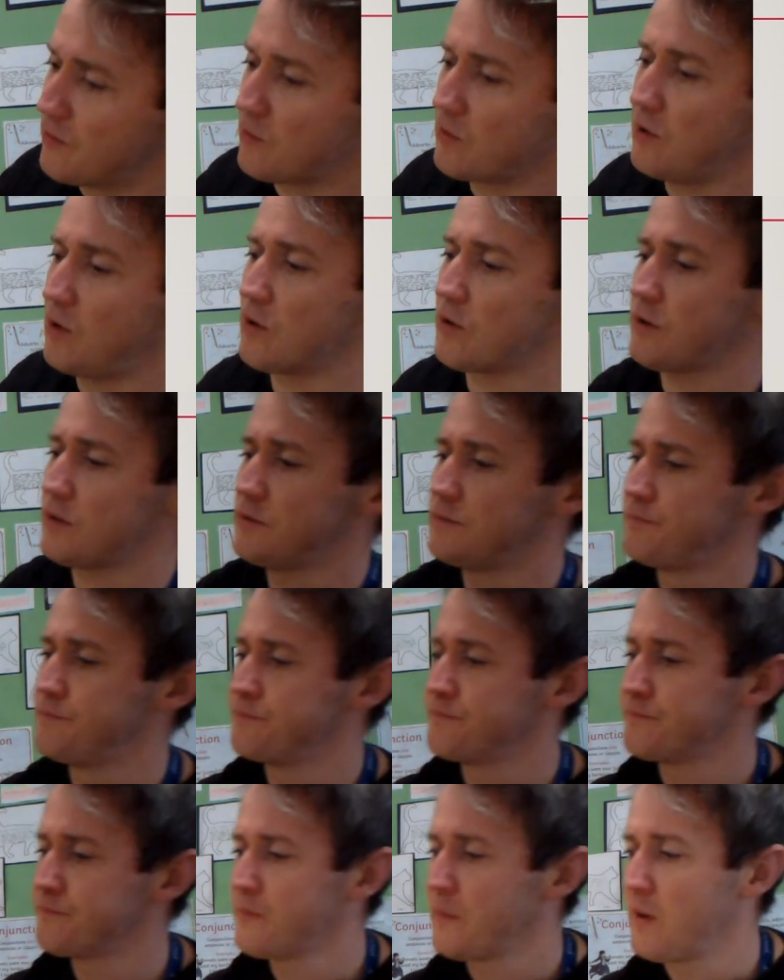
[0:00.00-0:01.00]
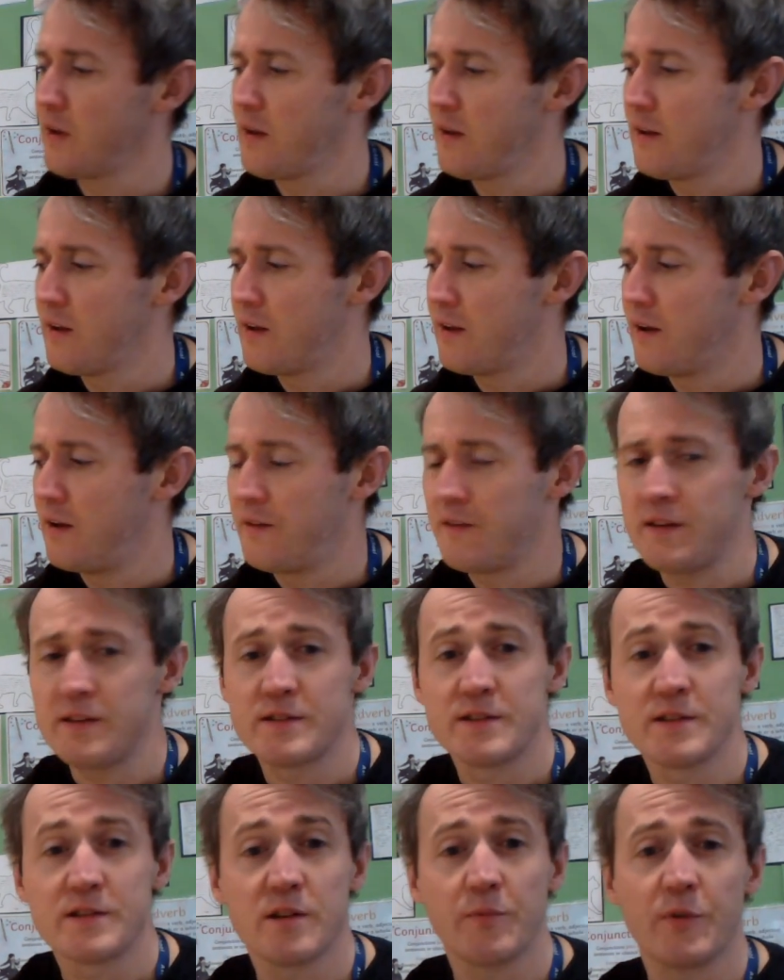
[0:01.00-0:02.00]
clock. And this
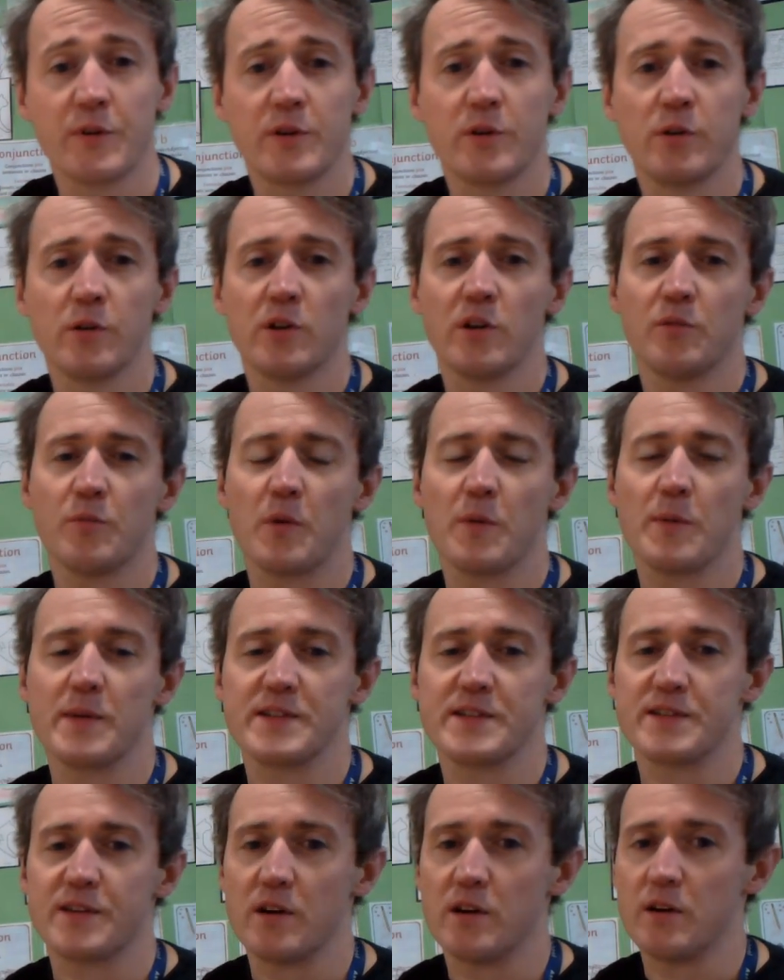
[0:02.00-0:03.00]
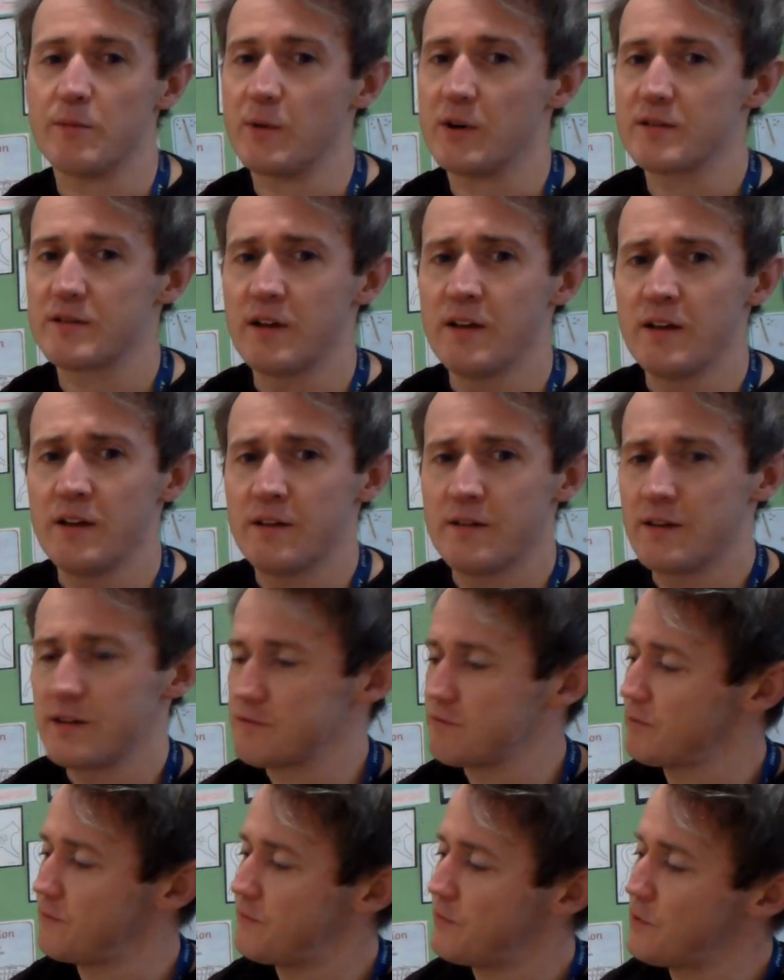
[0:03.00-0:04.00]
is something you learnt with Mrs. Herbert.
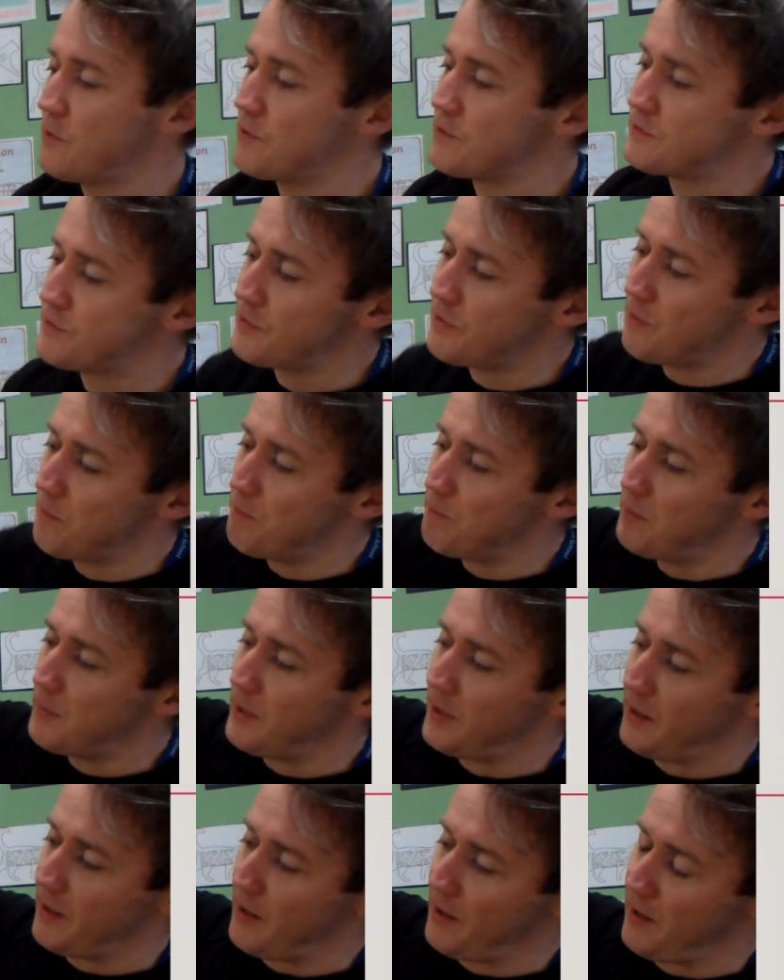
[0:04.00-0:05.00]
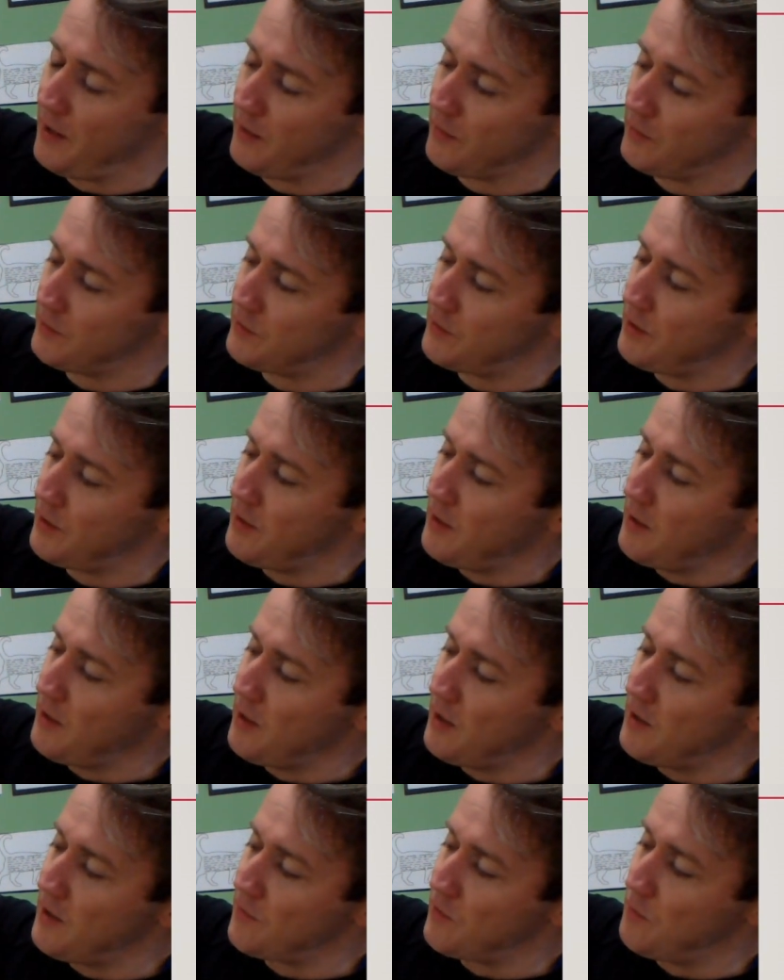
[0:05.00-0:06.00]
This refers to the minute hand.
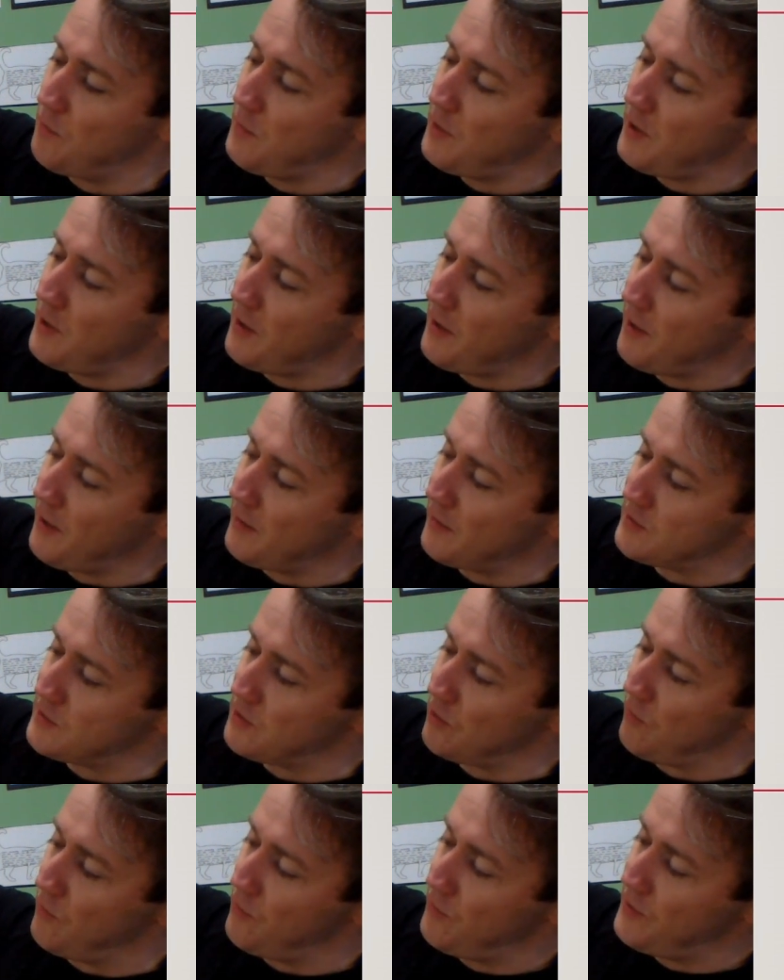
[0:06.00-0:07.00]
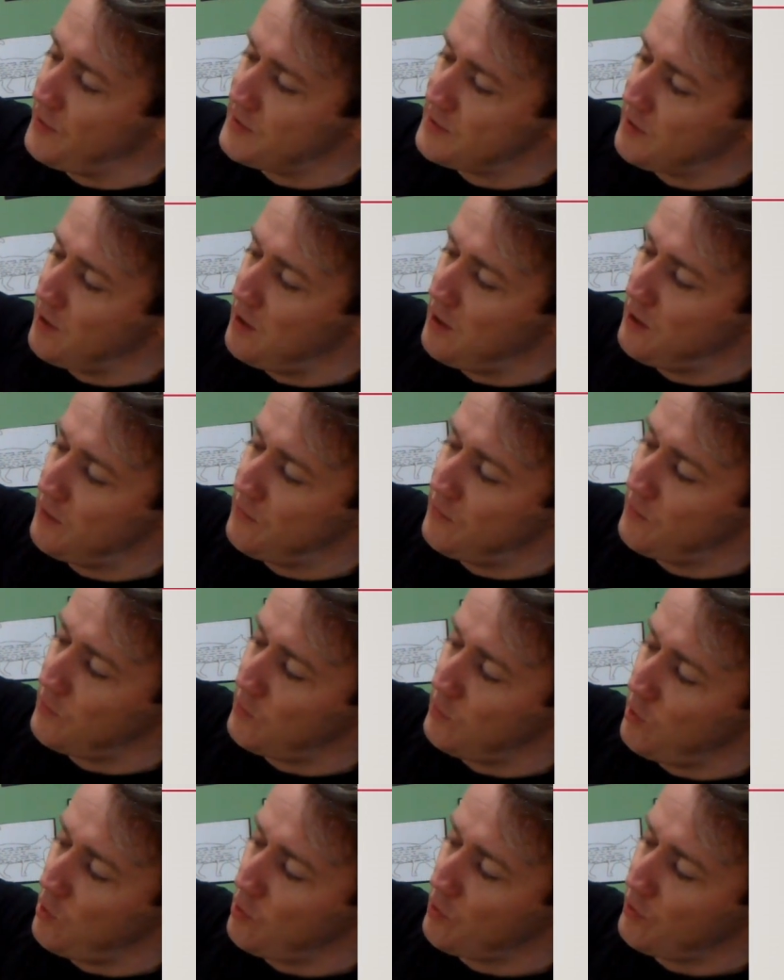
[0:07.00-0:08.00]
If the minute hand is on this half of the
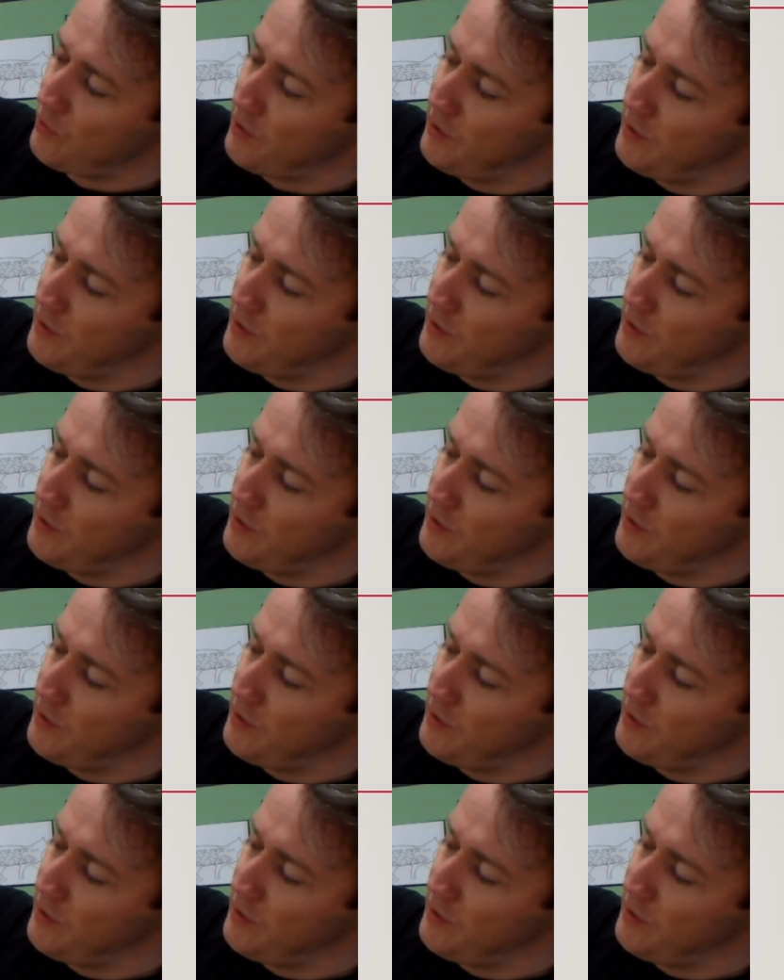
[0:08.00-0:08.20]
clock,